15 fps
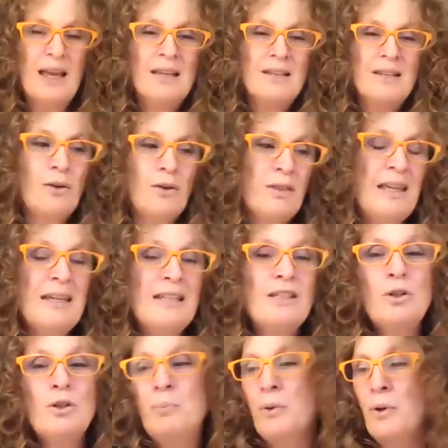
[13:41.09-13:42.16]
So these
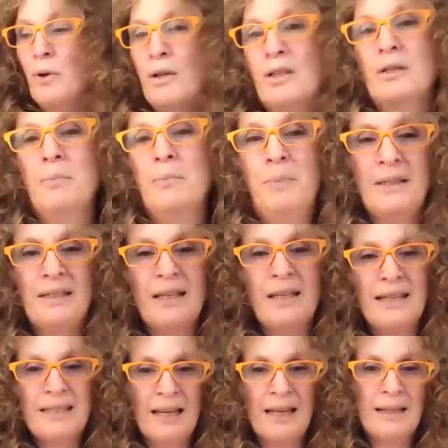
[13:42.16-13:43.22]
two books,
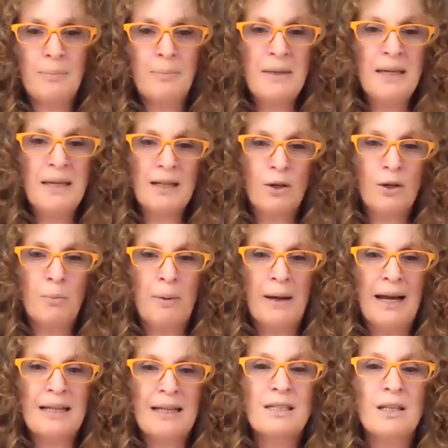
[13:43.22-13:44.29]
besides, let me go
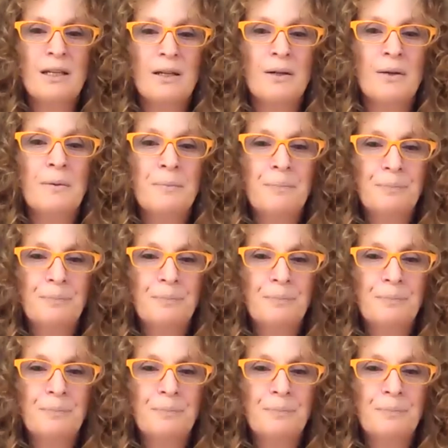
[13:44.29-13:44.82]
back to